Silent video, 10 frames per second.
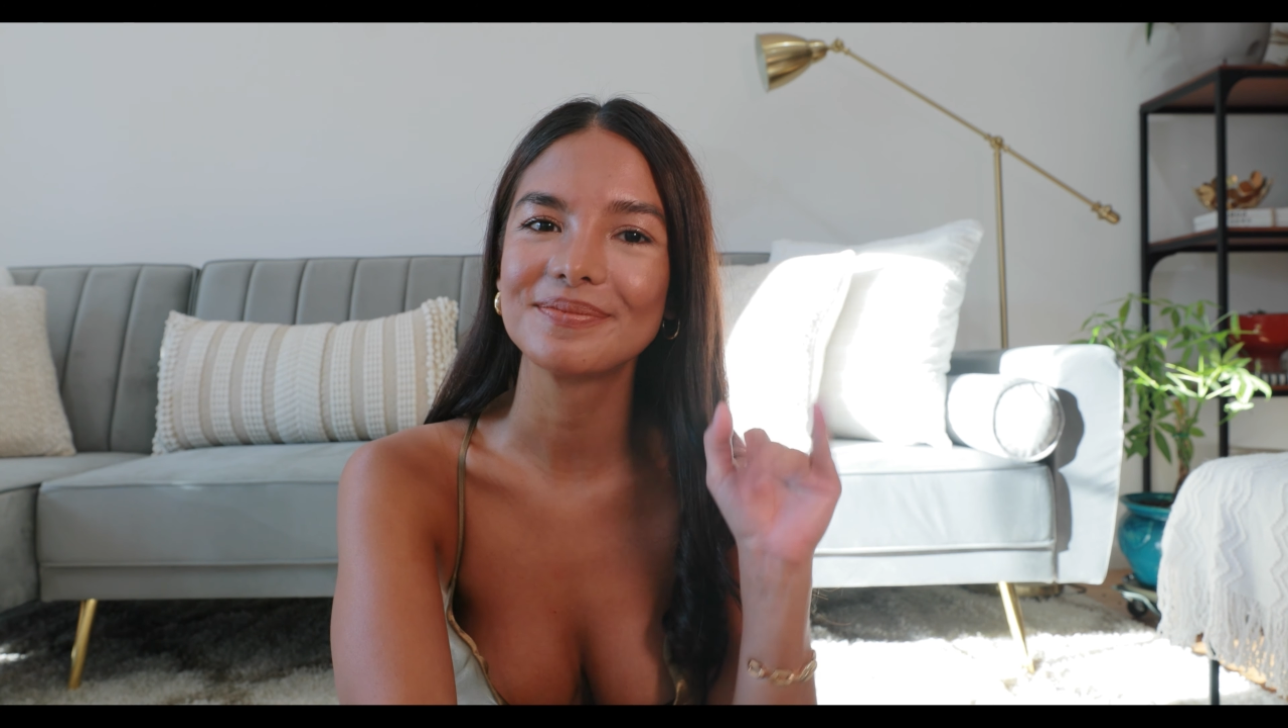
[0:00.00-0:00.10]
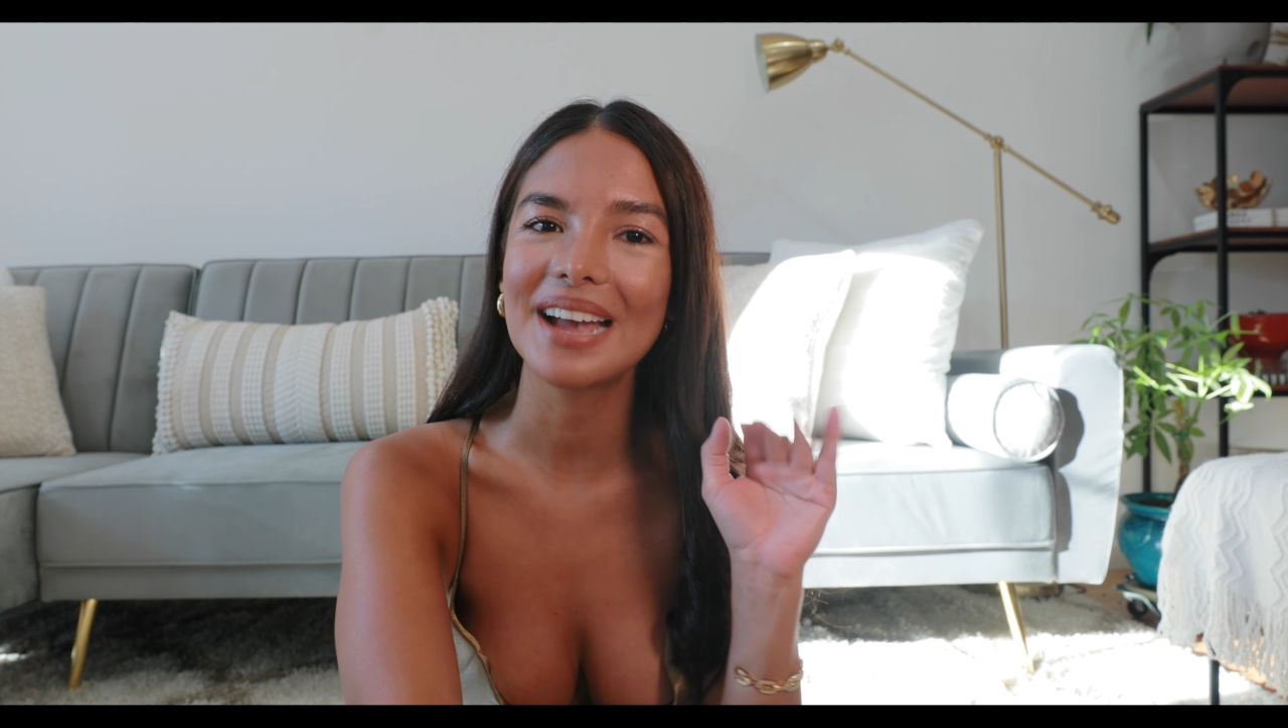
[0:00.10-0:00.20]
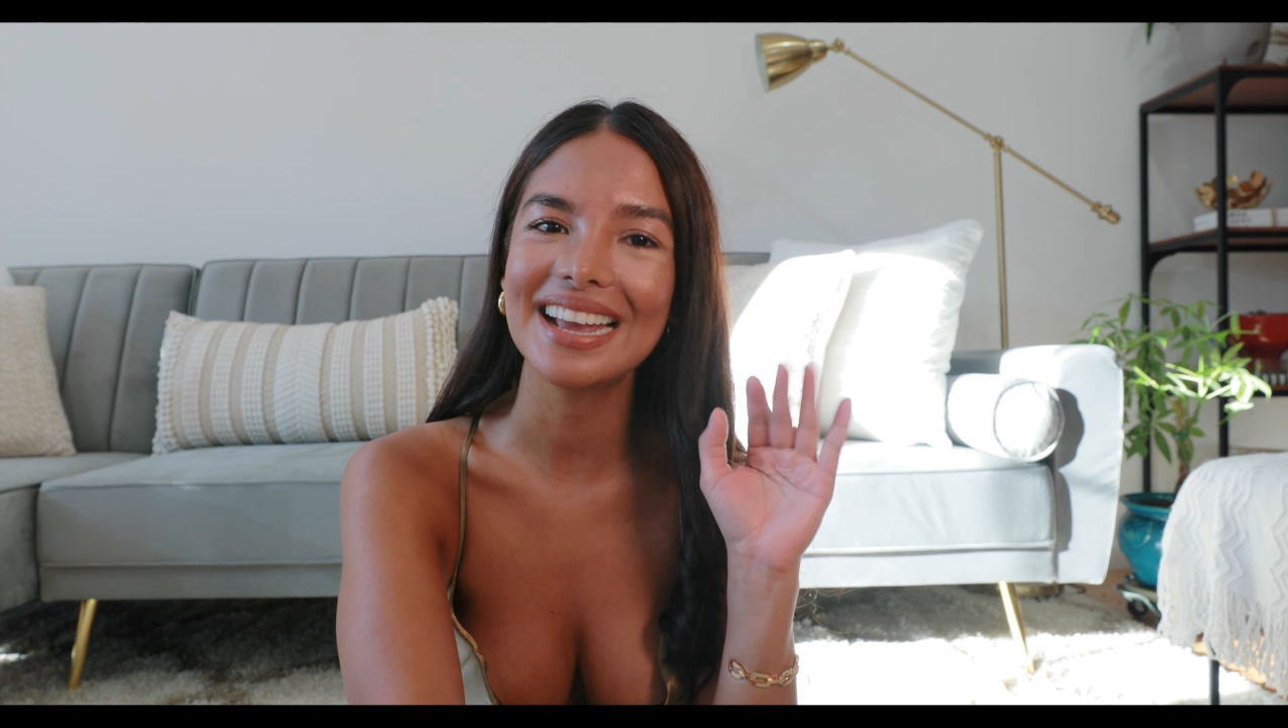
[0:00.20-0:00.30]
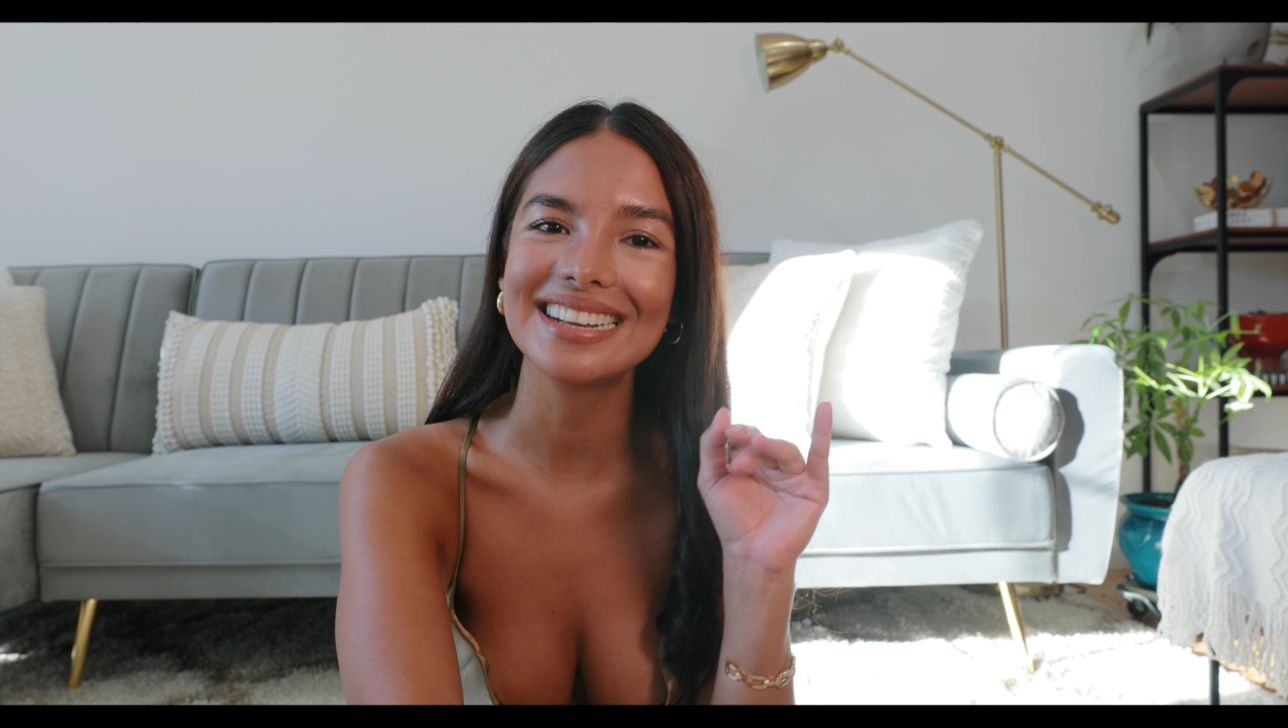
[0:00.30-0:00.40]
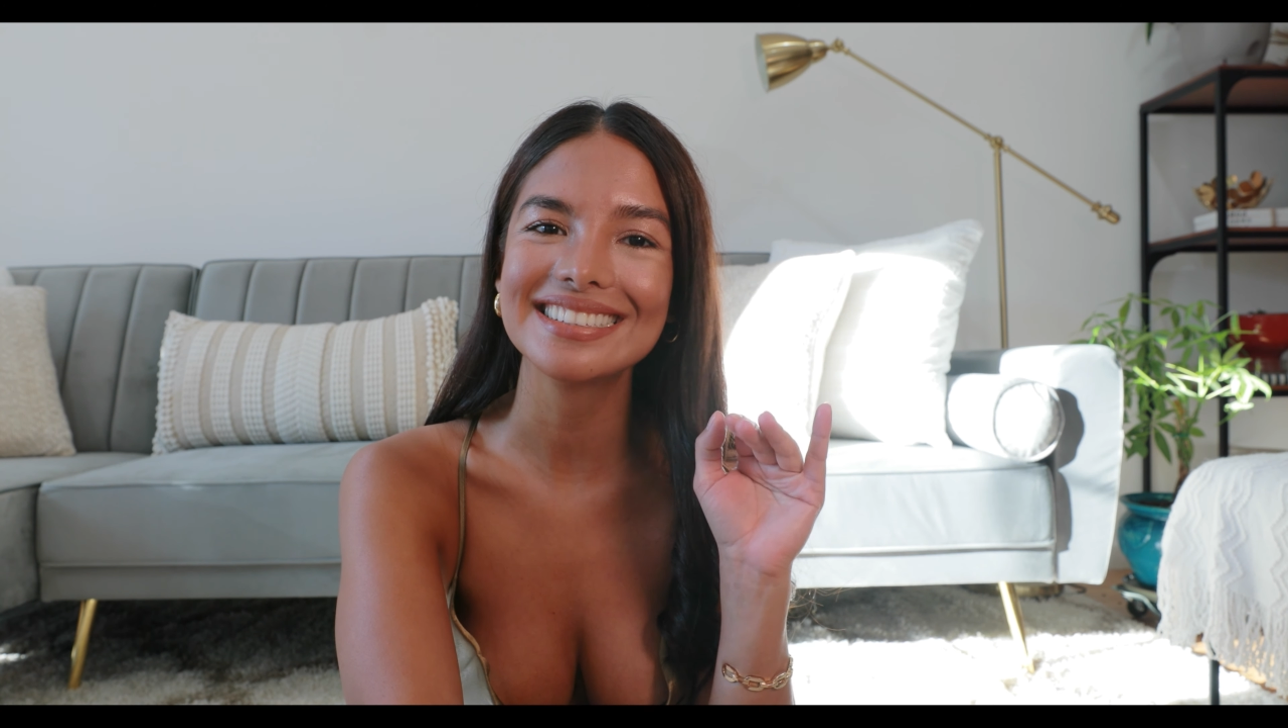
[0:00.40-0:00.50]

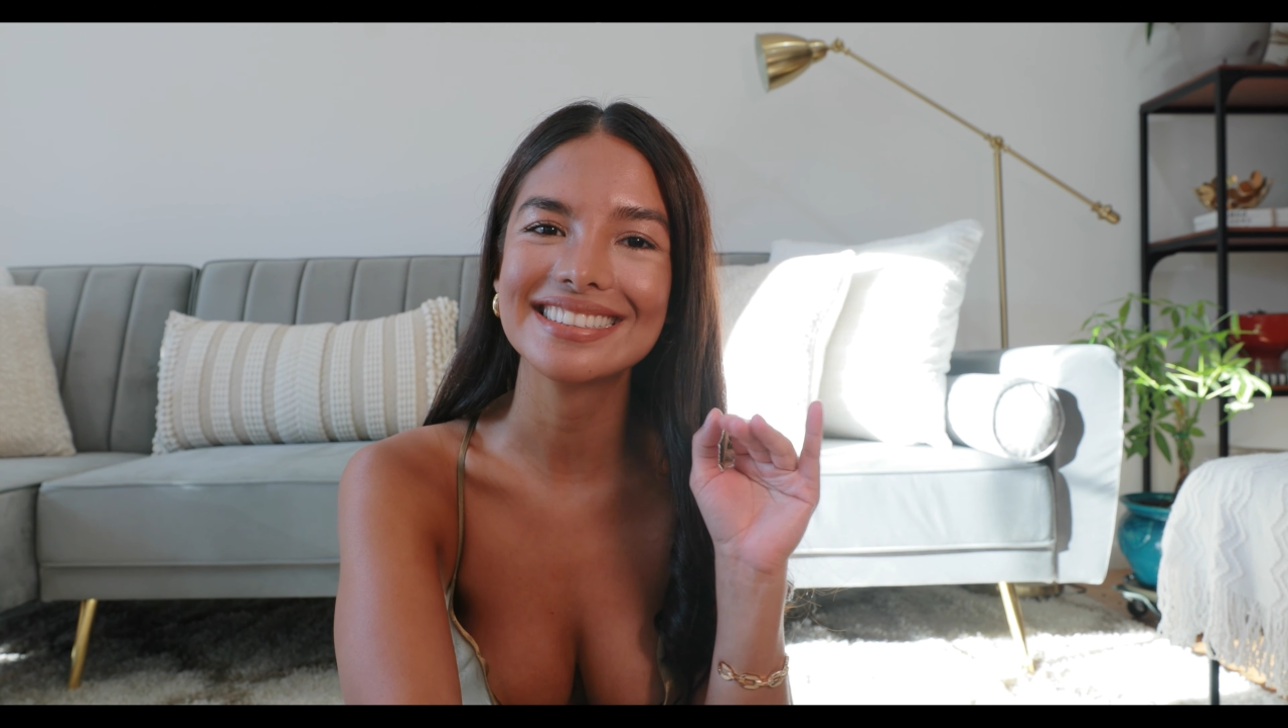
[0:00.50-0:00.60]
Bye.